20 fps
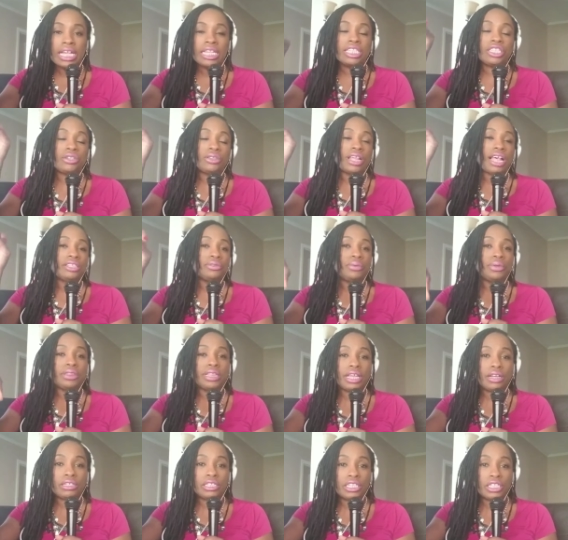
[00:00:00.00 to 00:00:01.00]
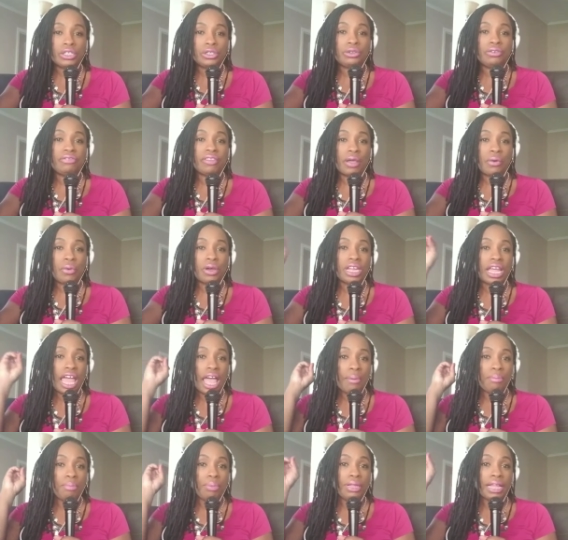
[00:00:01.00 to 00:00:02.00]
And so that's what they'll do. If they want
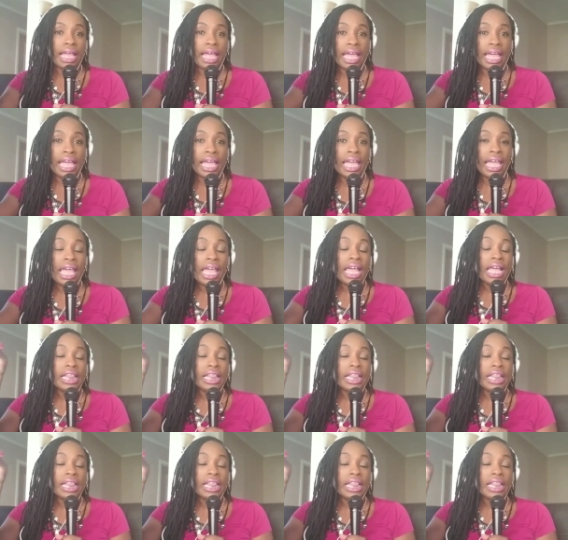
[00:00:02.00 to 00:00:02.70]
to play